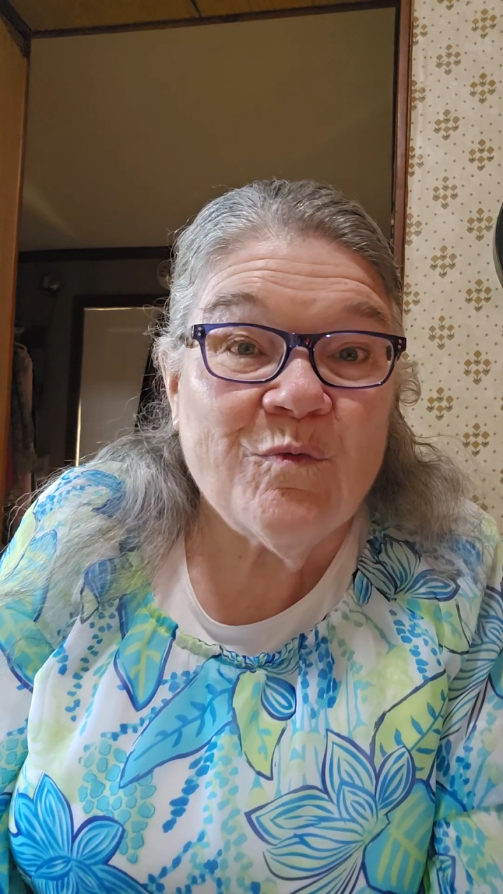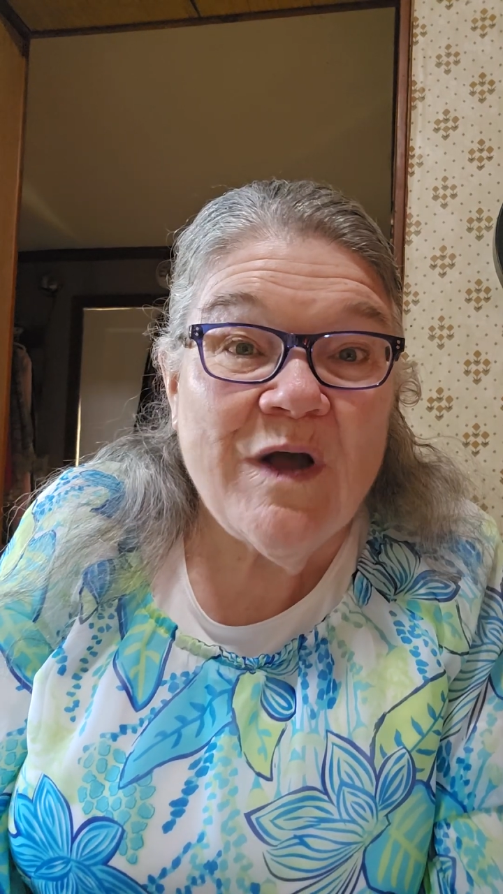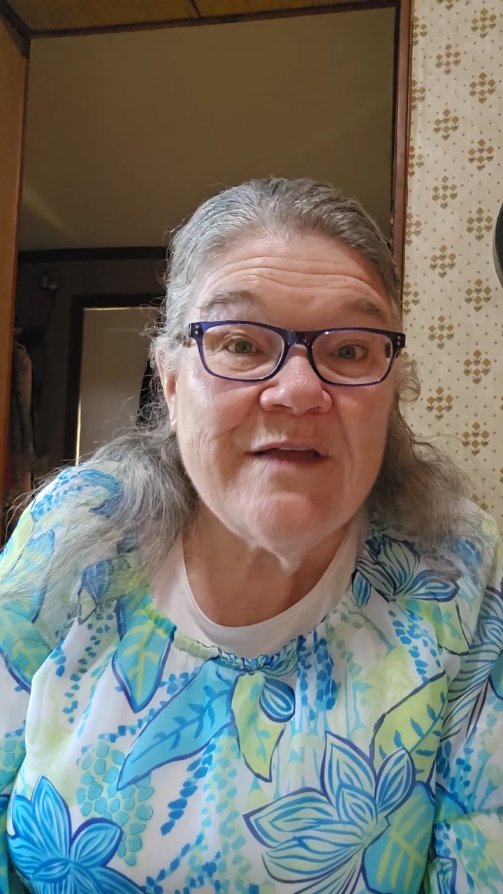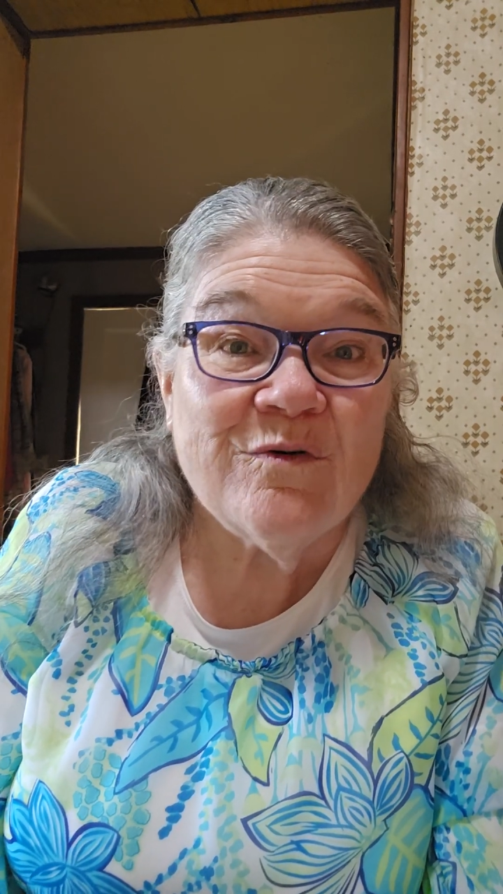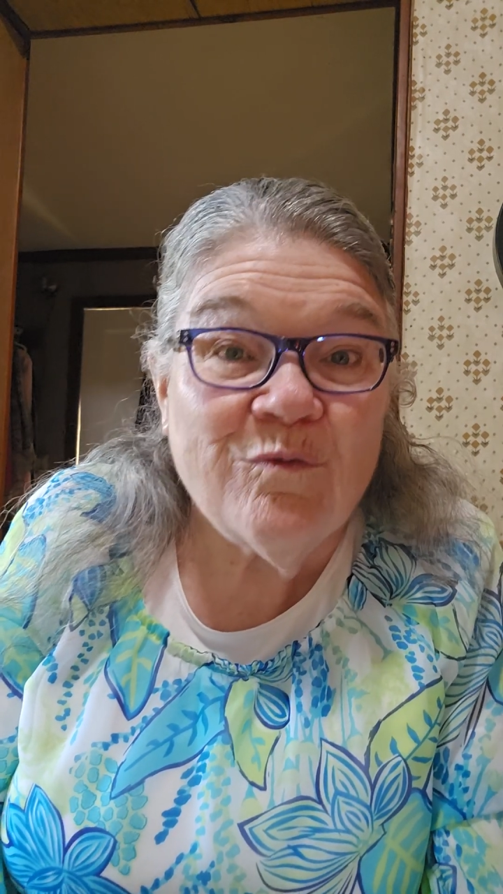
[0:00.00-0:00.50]

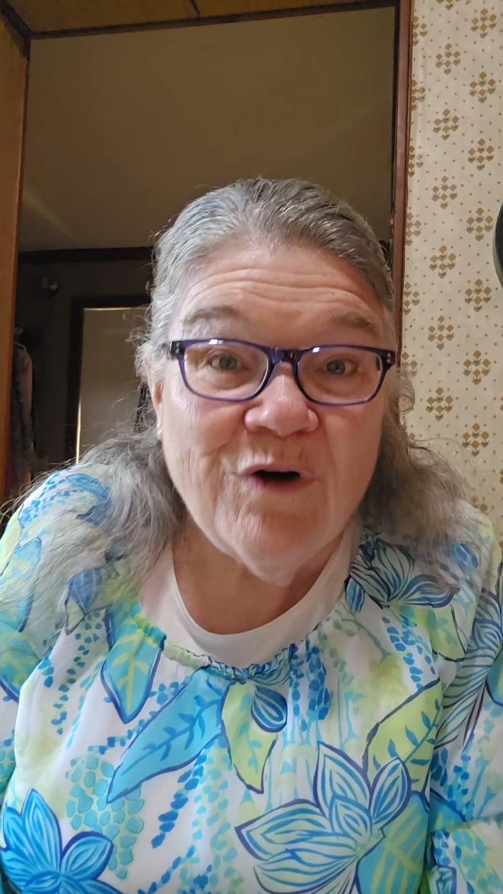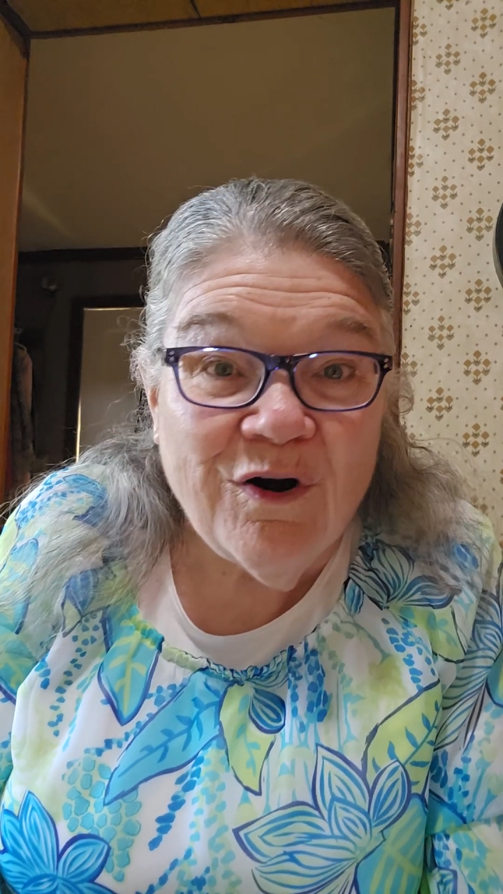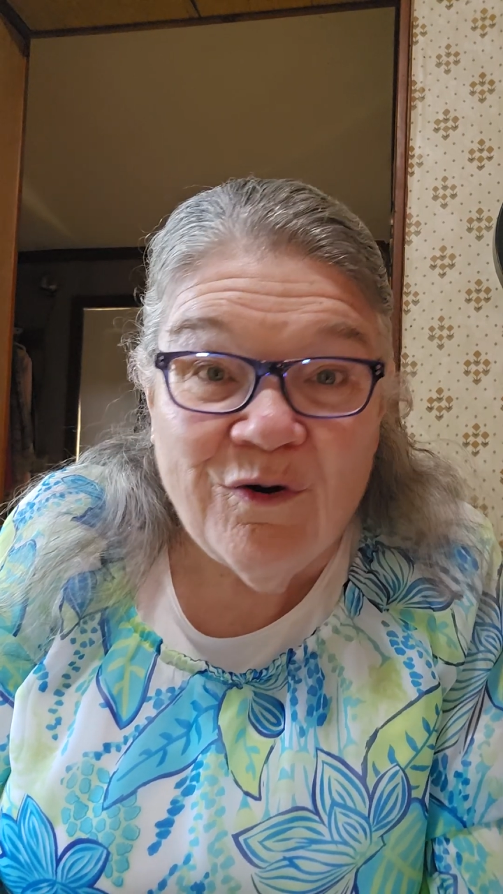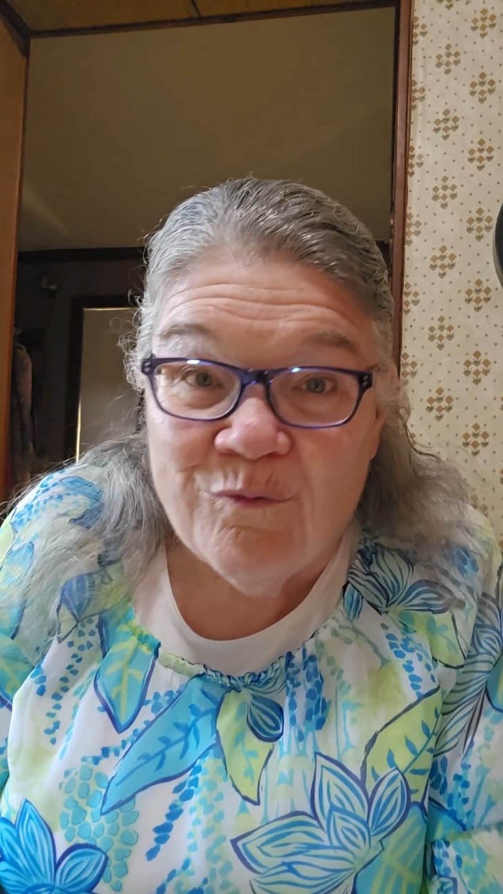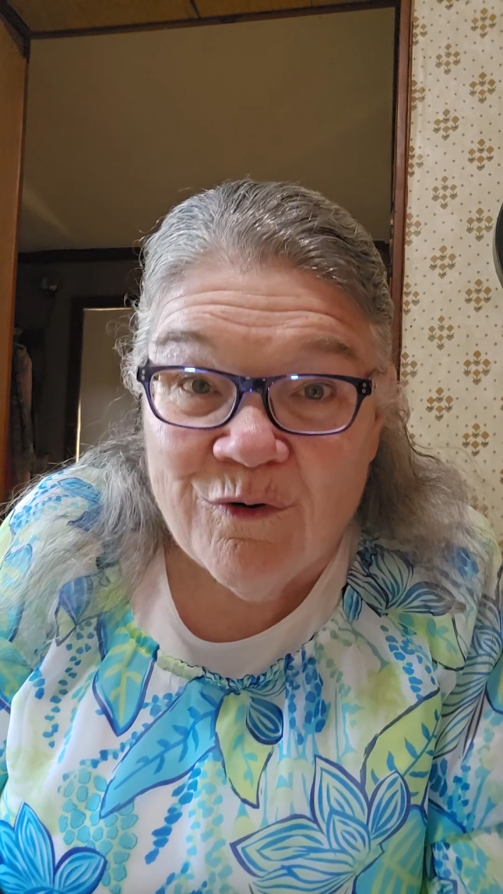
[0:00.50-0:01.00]
way the
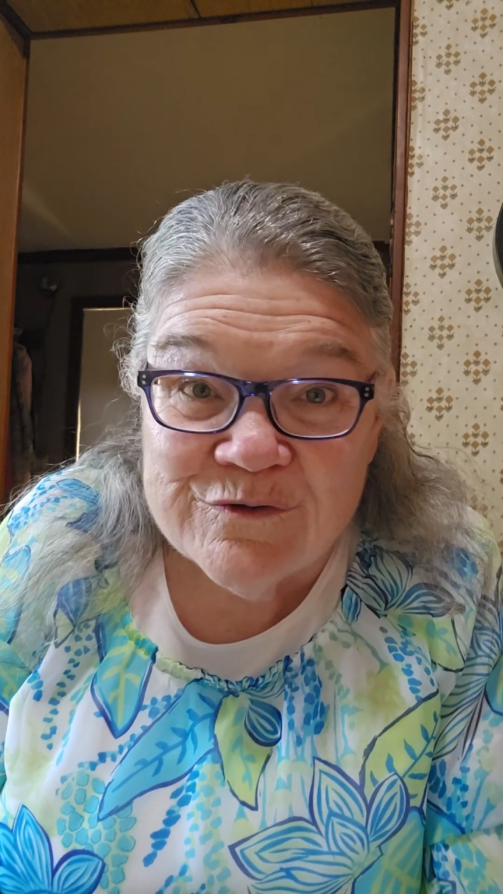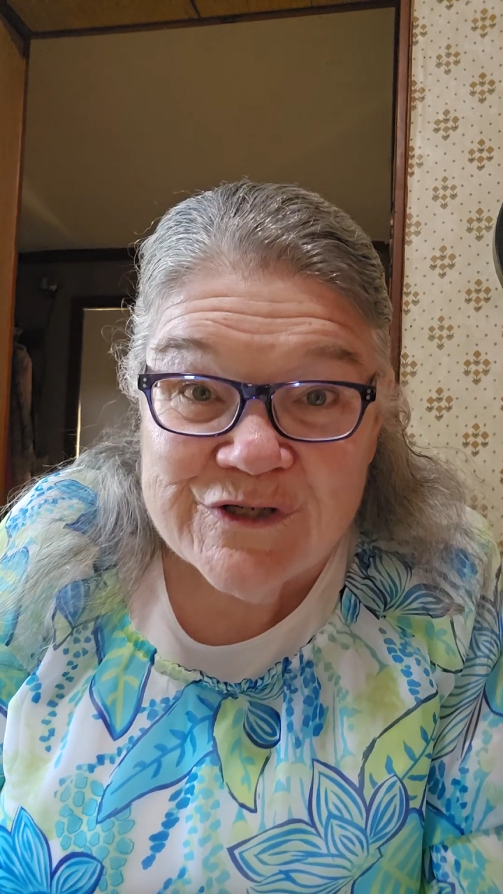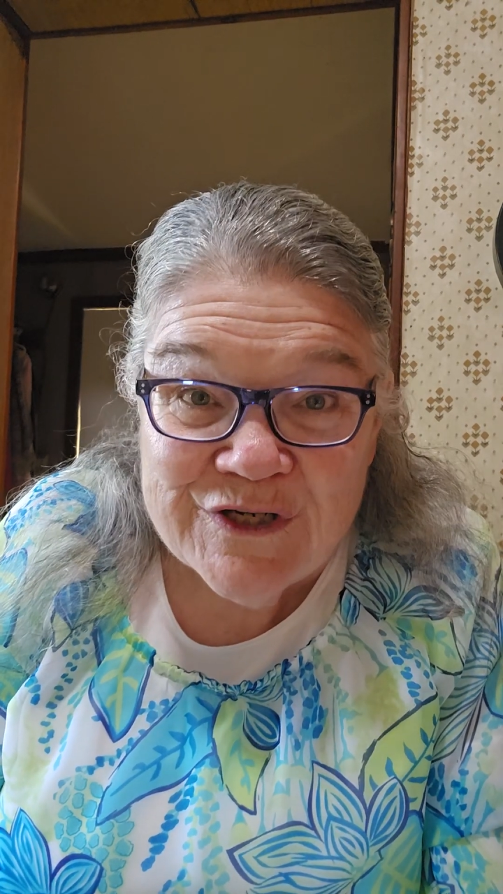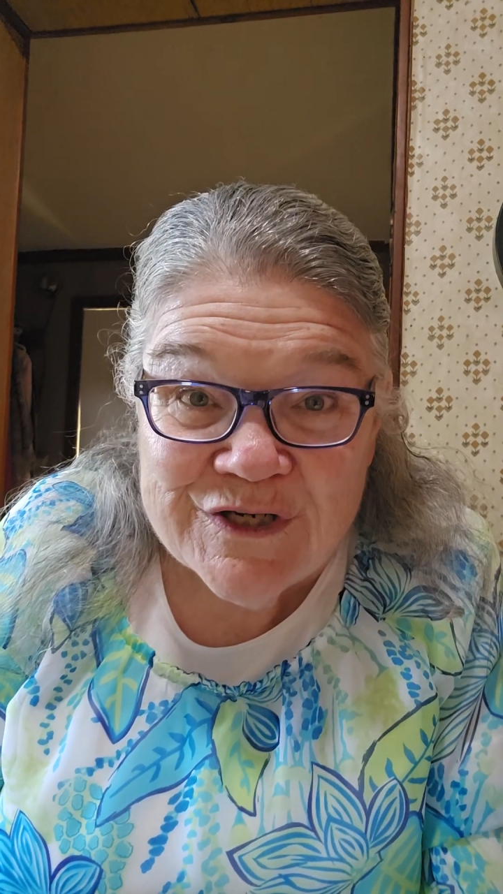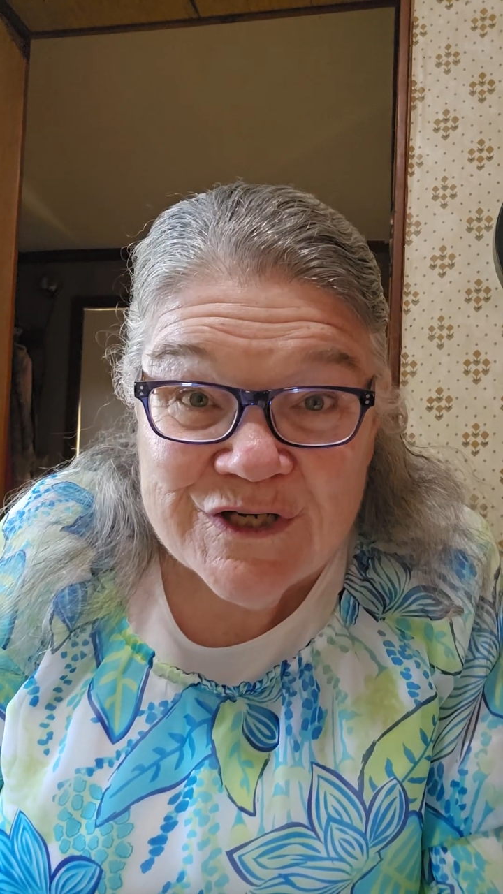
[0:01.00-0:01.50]
world wants
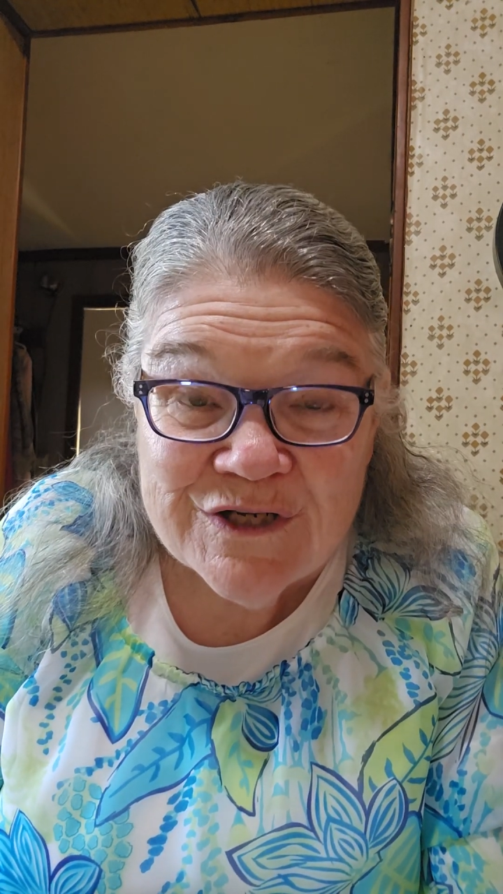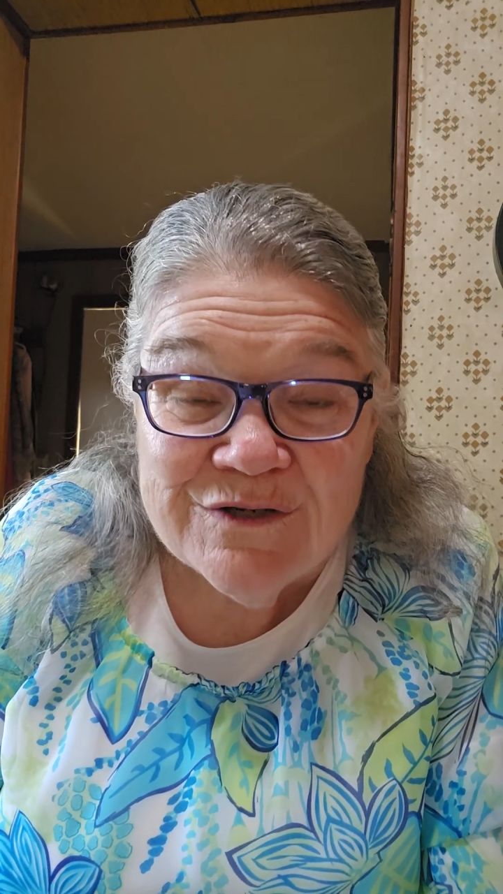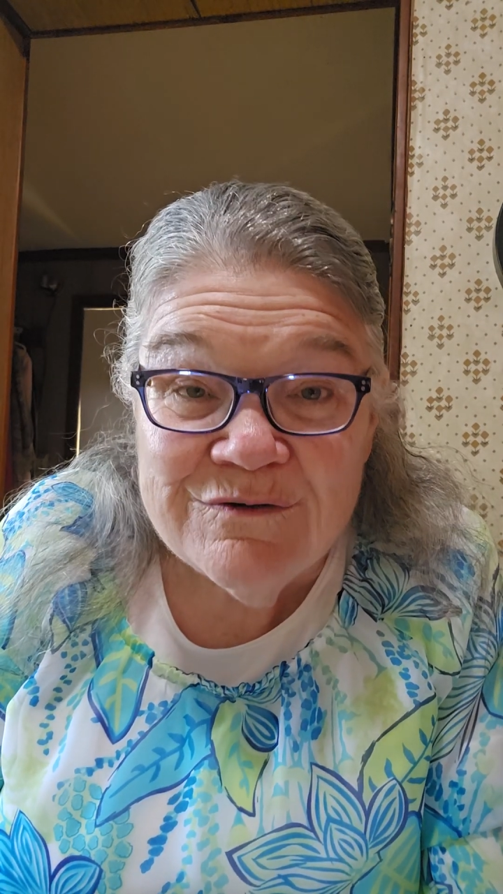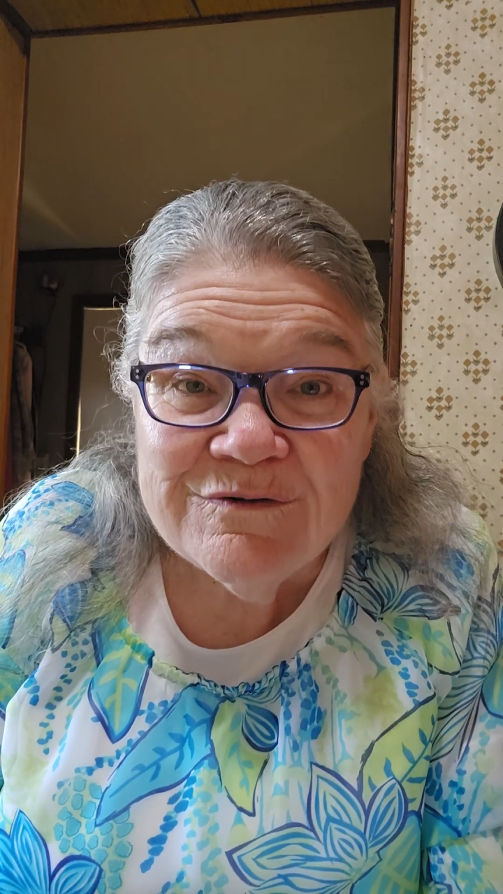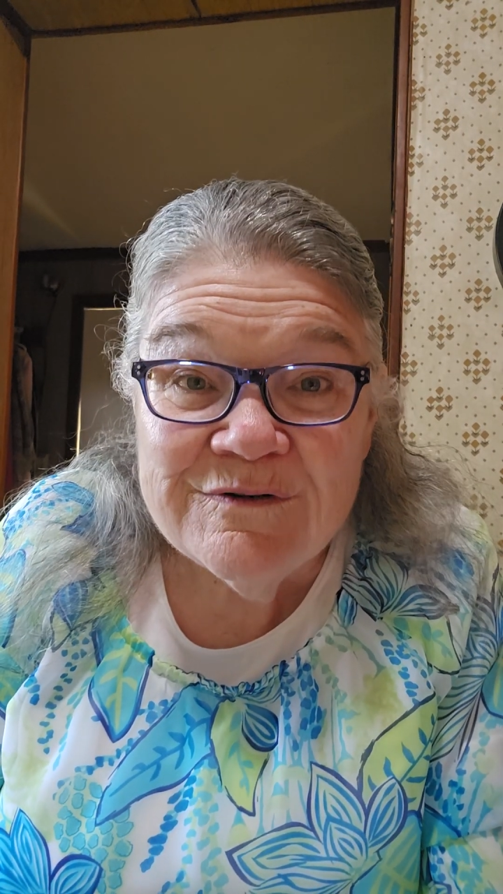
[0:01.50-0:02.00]
you to do,